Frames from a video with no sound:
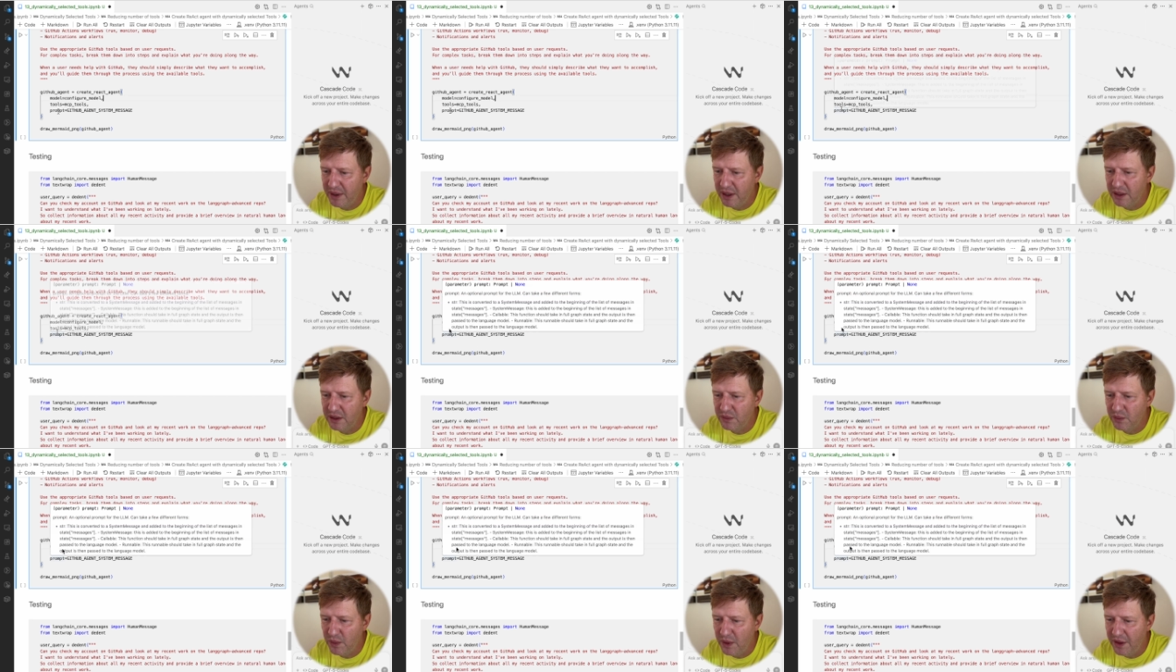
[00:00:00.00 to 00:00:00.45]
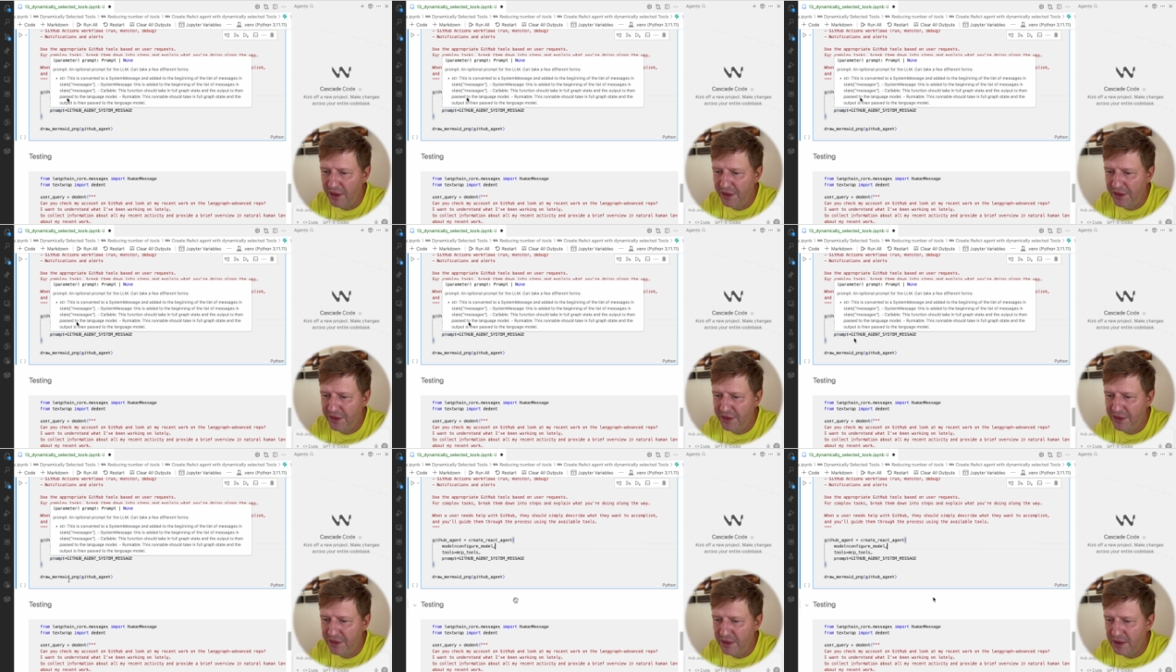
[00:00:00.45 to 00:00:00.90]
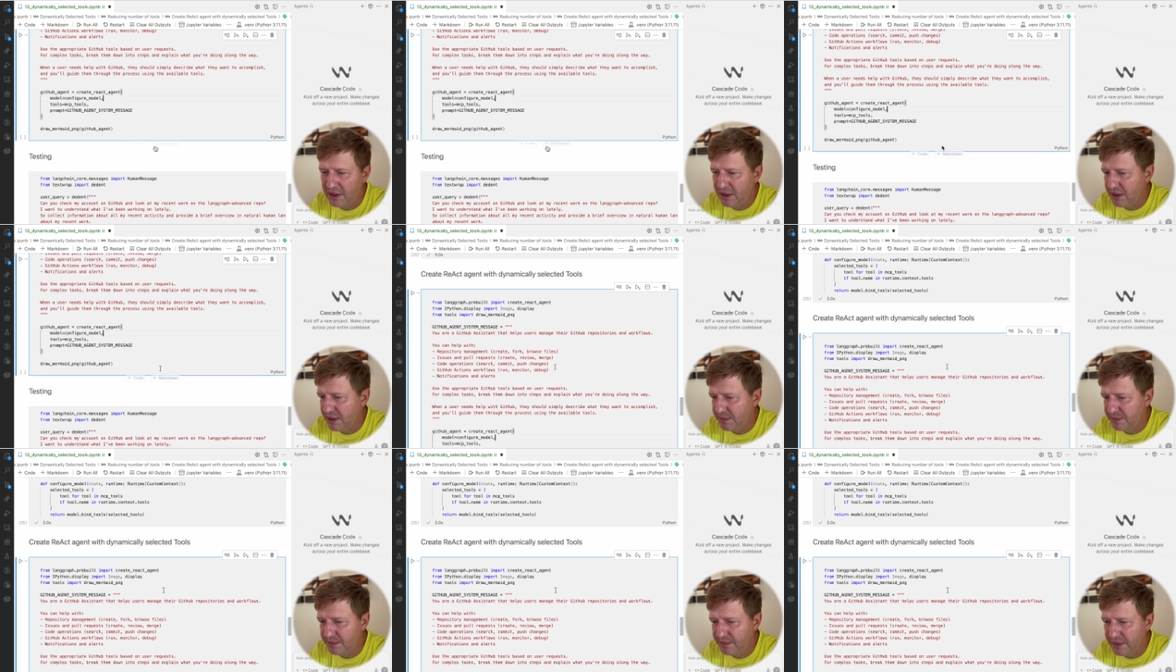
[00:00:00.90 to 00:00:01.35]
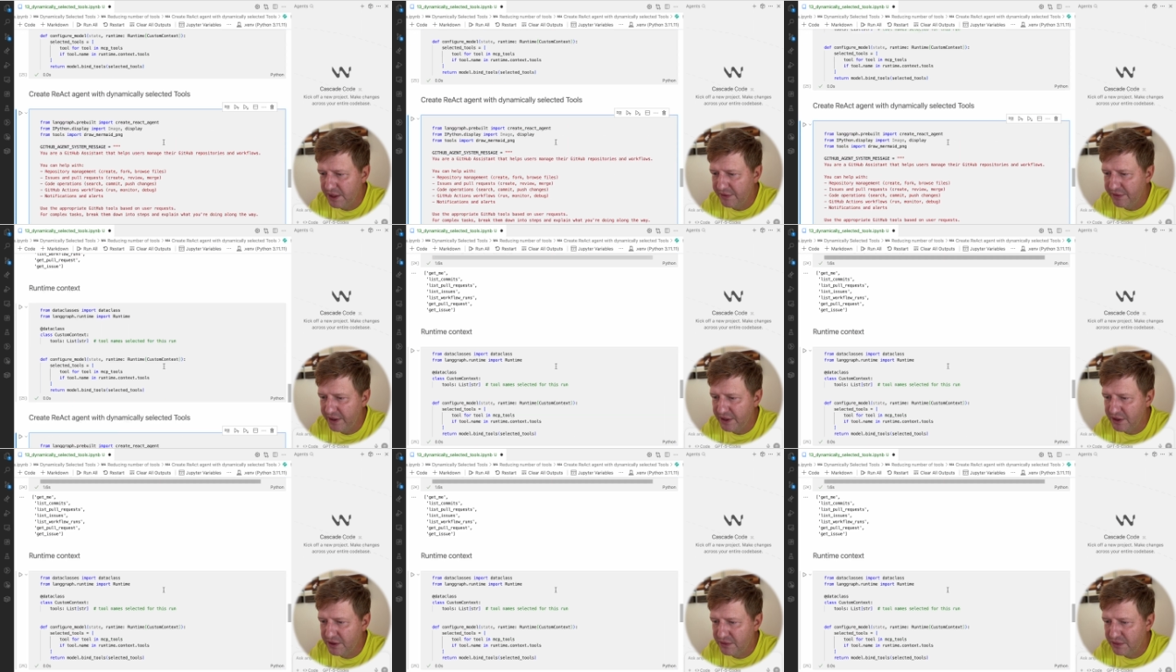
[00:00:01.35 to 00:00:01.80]
And one uh, if
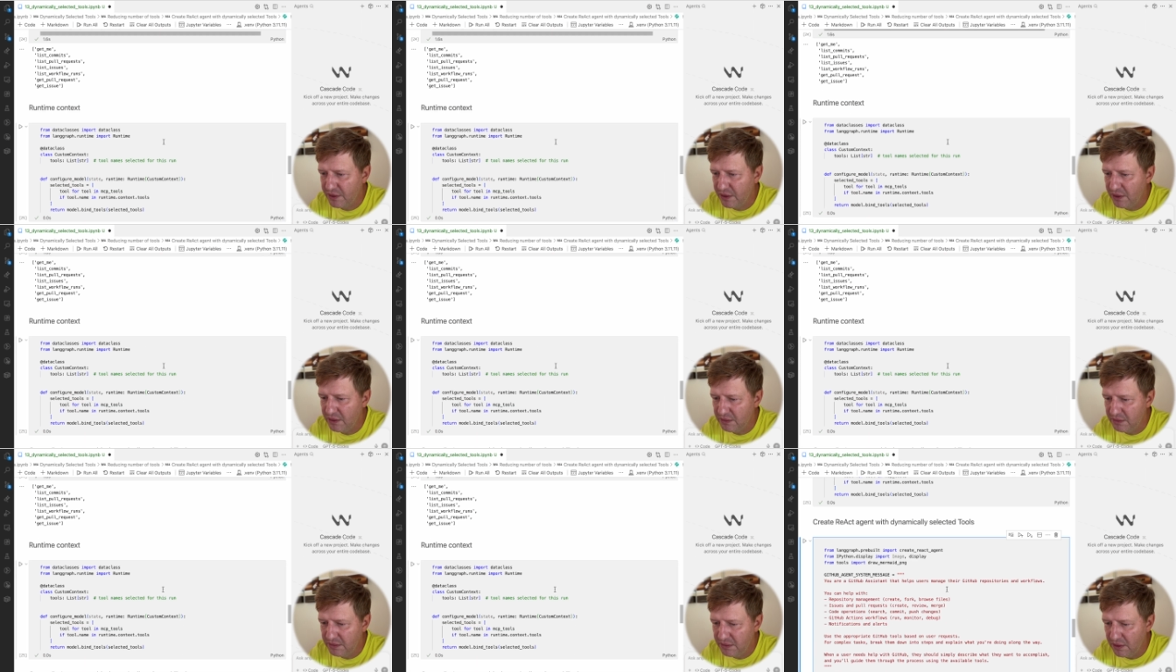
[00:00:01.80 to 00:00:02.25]
I scroll,